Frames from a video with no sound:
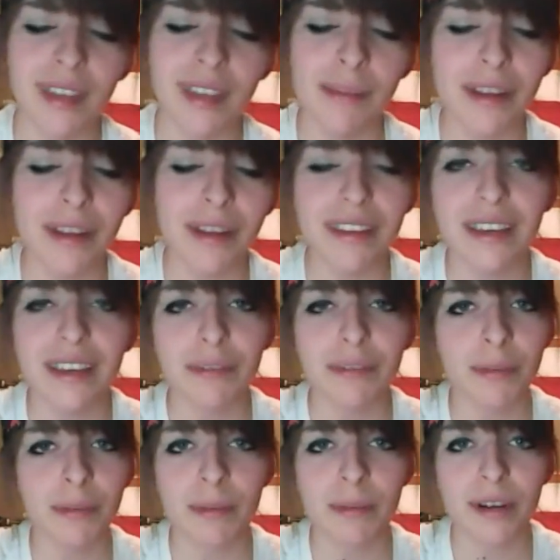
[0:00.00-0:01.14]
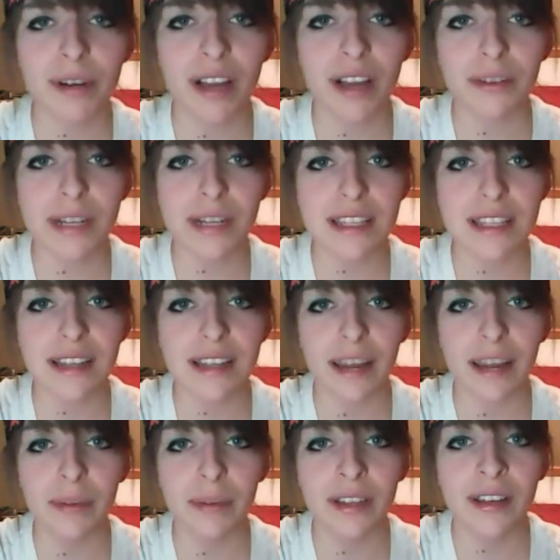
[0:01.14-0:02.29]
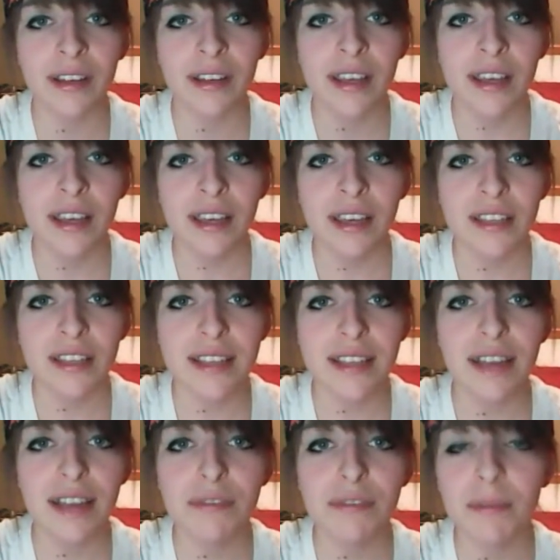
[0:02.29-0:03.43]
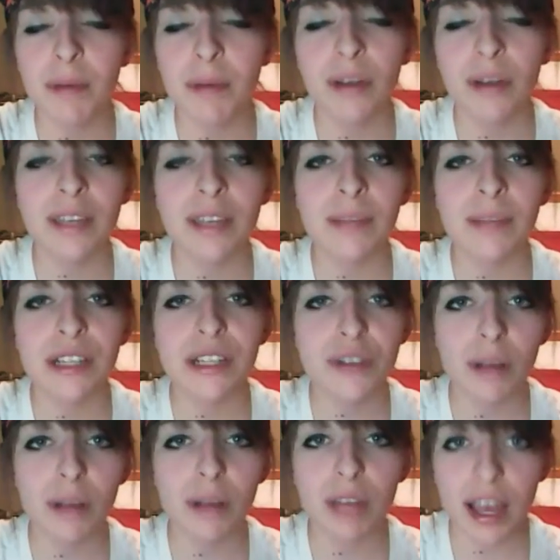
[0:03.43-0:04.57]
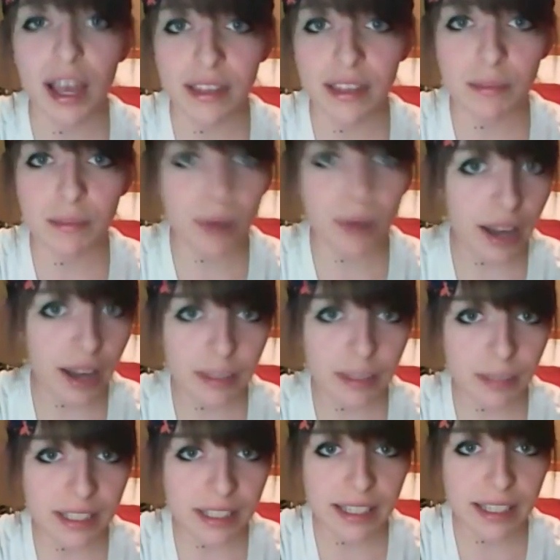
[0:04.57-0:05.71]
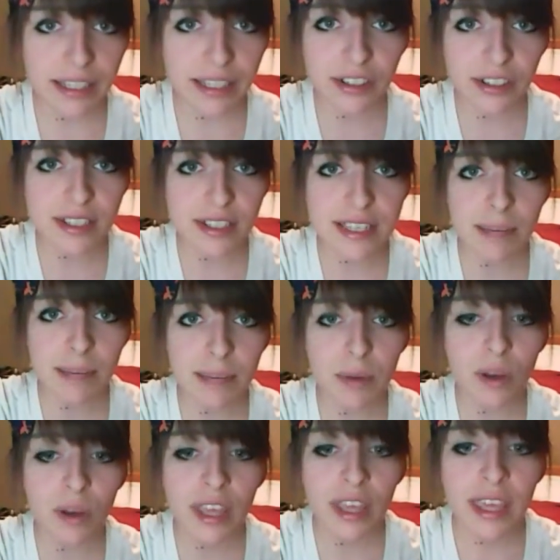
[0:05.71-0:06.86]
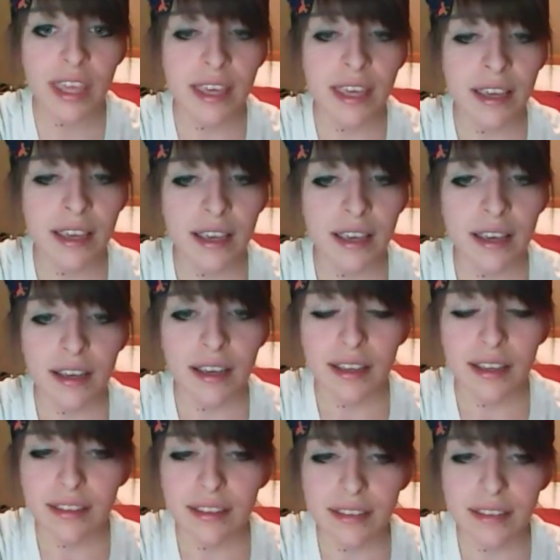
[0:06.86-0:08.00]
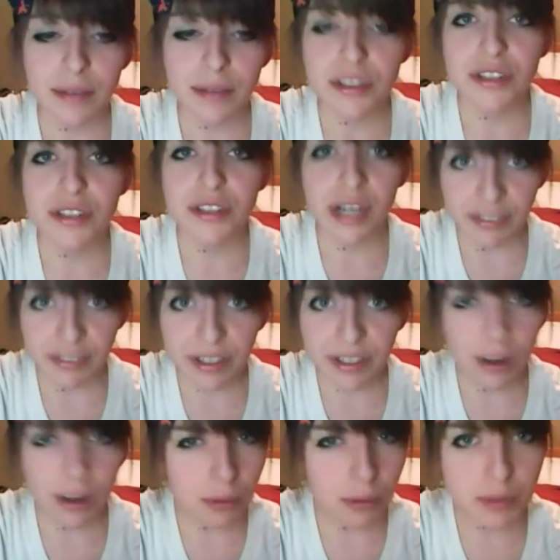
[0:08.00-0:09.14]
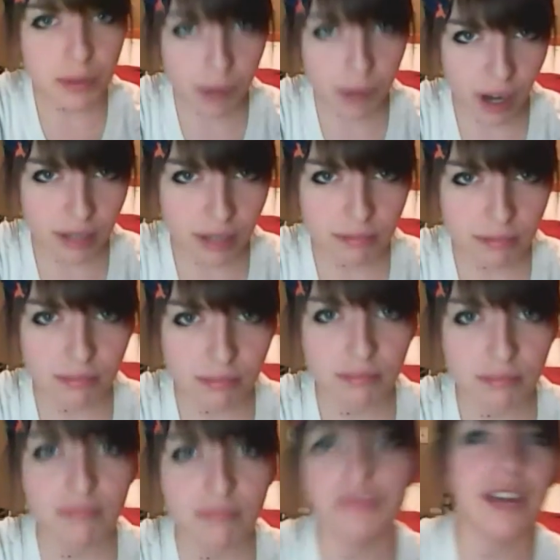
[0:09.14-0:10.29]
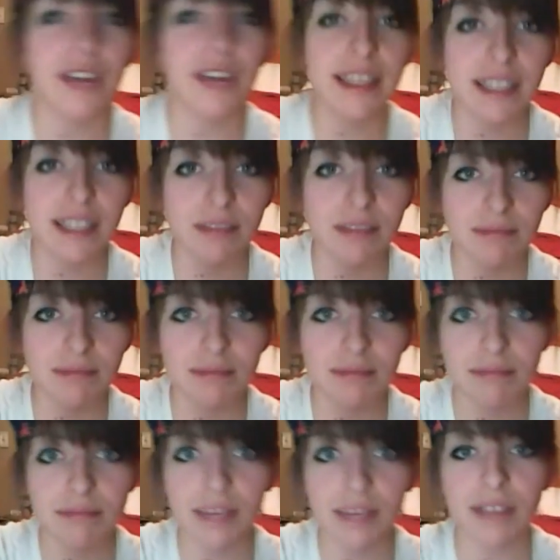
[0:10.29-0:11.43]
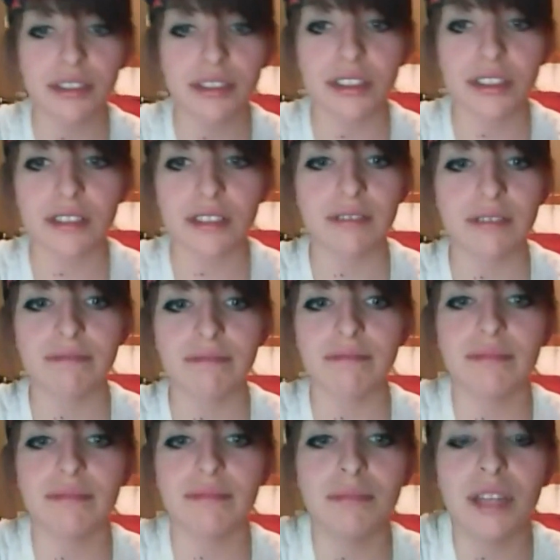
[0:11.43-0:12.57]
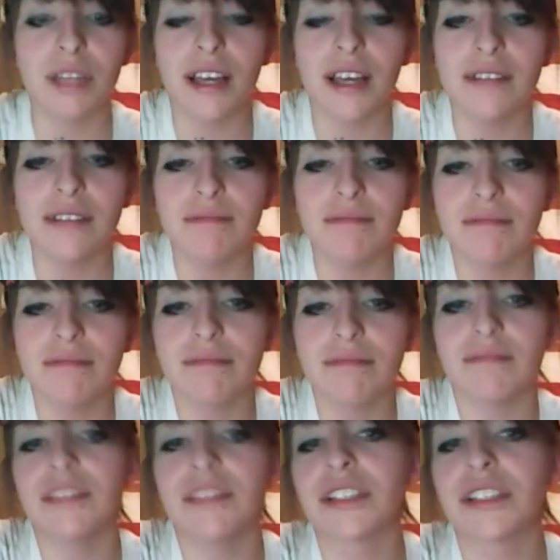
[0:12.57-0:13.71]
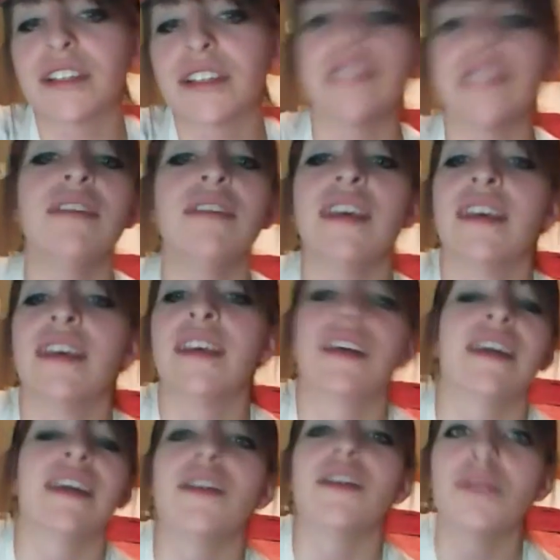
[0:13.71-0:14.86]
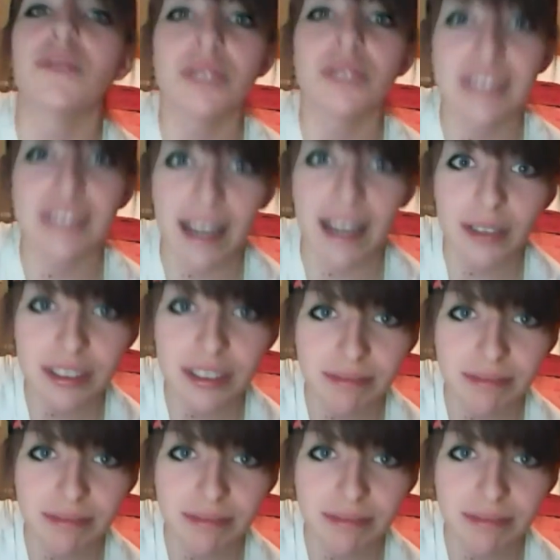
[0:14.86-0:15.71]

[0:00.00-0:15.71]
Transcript: I barely remember how the rest of the night went, aside from the poking me to draw blood and the prodding me to get a urine sample. They were just trying to figure out what was wrong. Finally, after blood, urine, and ultrasound